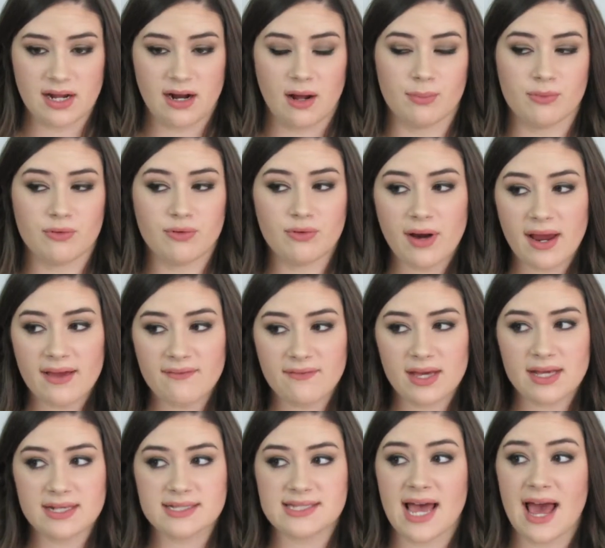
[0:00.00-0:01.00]
It helped
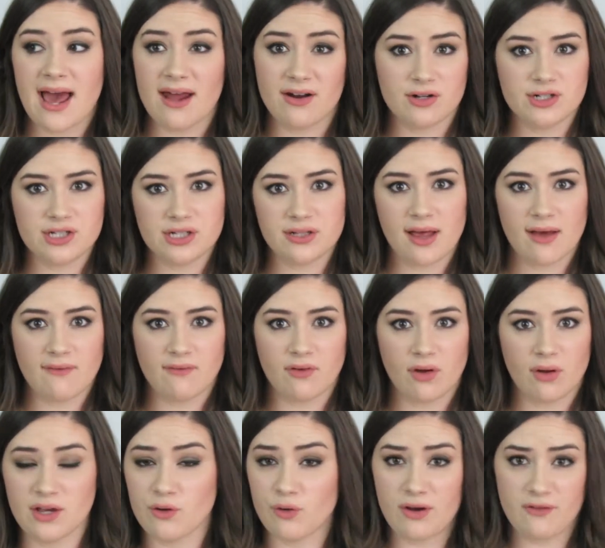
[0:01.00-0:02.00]
cravings, energy
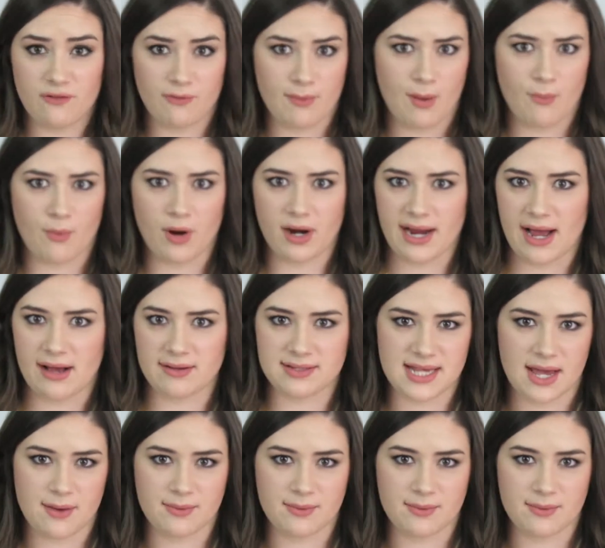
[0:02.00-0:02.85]
level, great for my workouts.